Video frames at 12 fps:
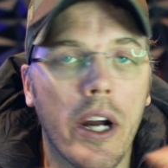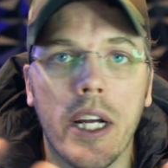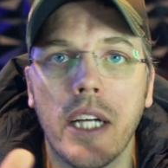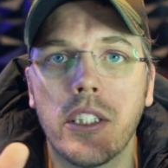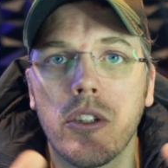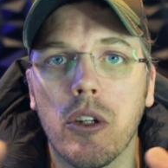All right
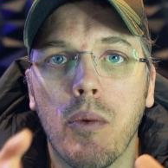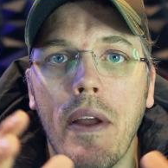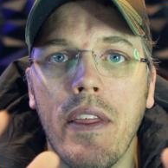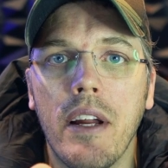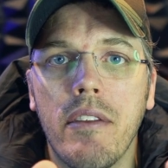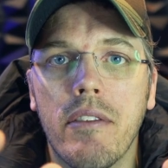guys, so the way
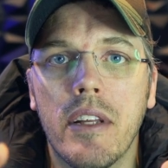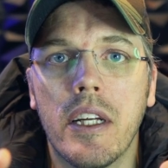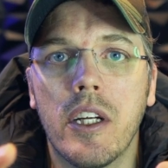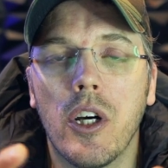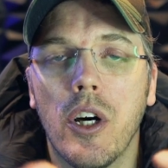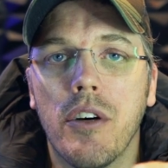that I
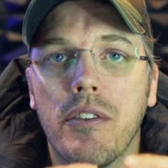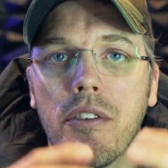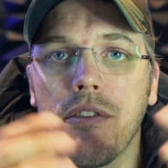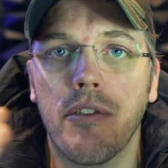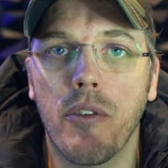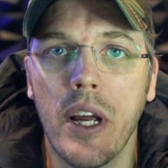think of
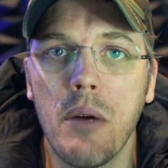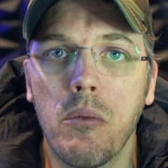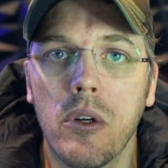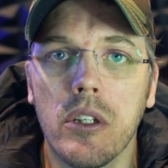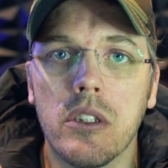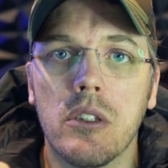
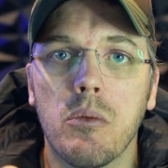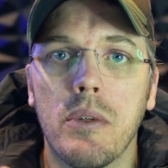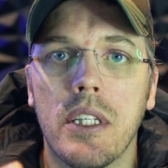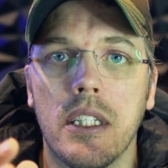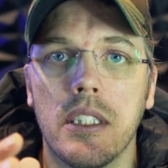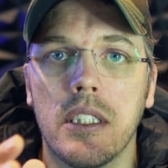frameworks
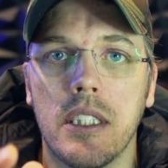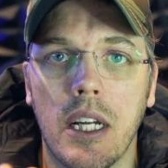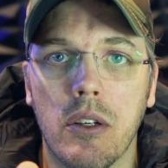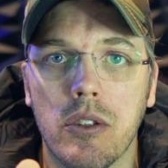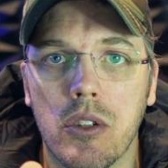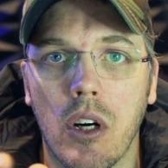within
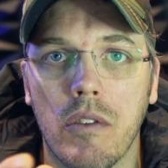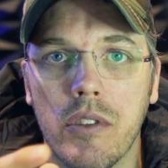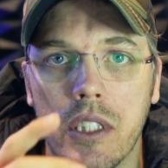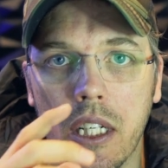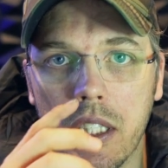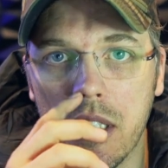sales
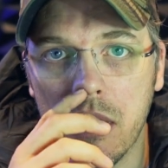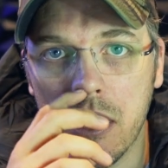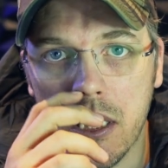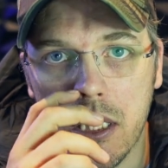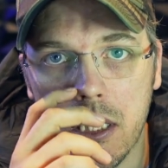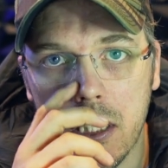
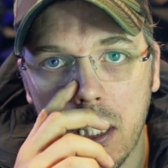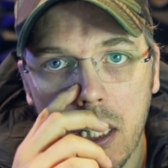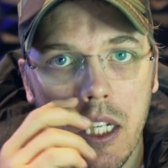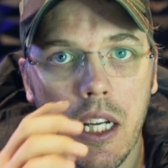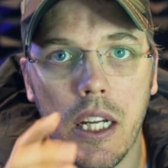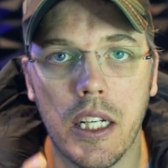conversations is
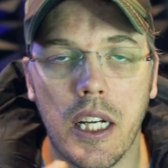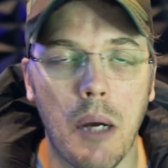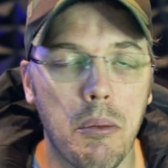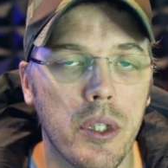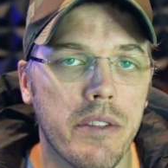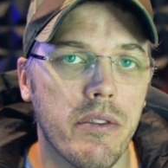in a
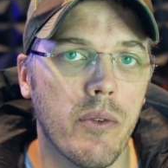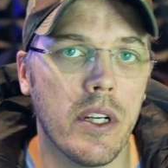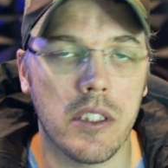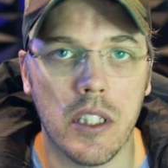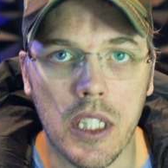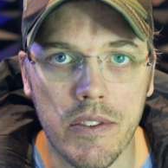couple of different
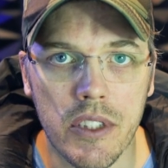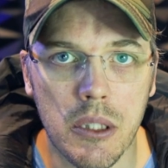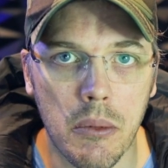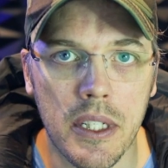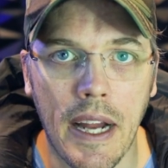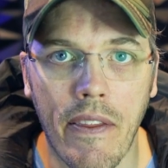ways. And I'll give you
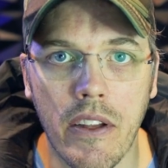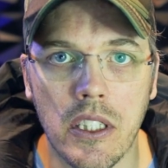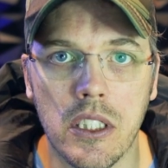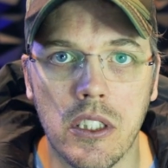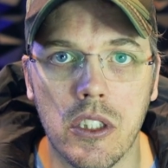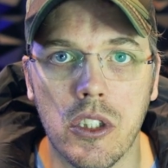some
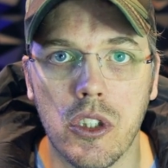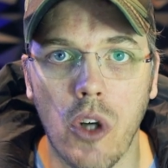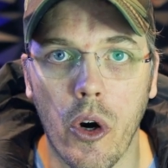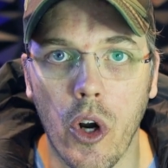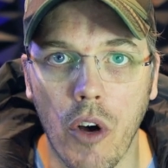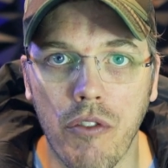analogies to
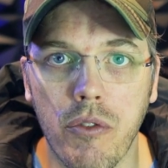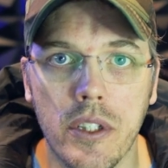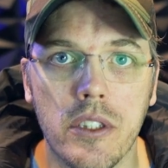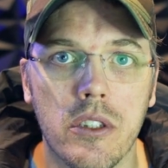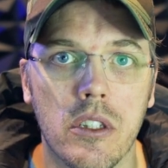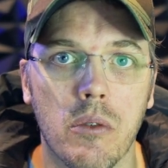start off
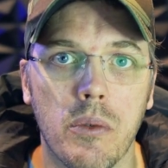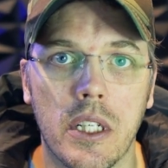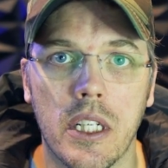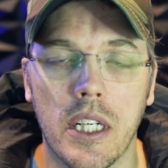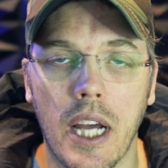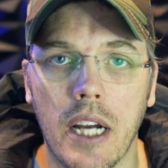with so that we
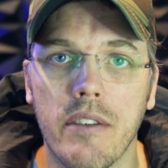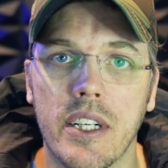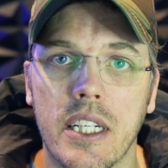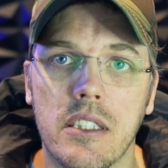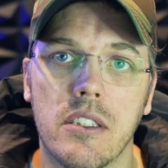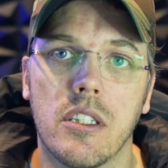can kind of, I
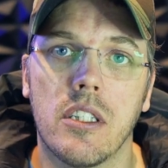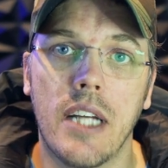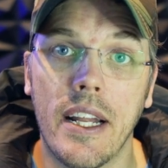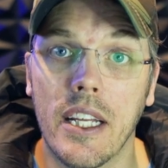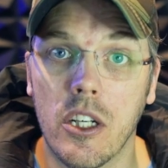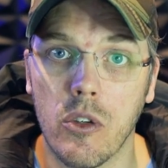guess,
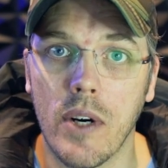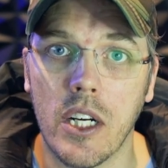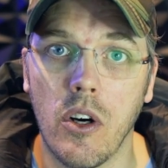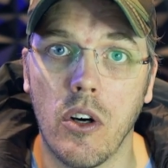get the correct